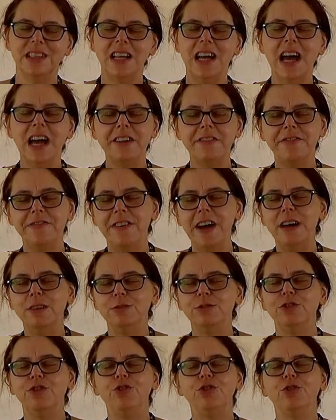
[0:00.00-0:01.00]
I
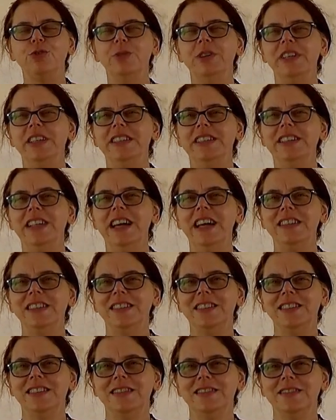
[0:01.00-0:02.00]
found joy in
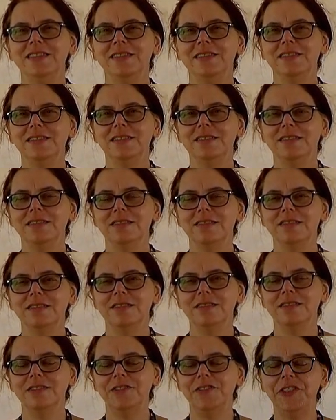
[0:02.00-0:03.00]
that.
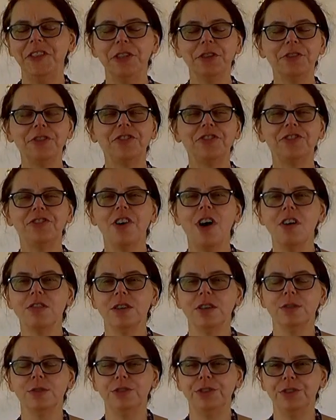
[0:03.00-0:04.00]
Fierce
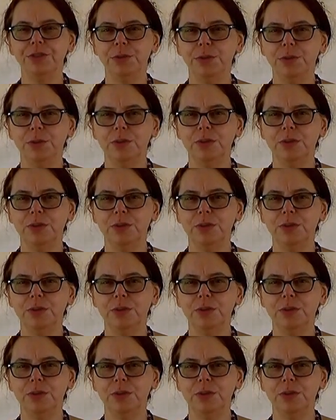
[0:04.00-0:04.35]
sorrow, too.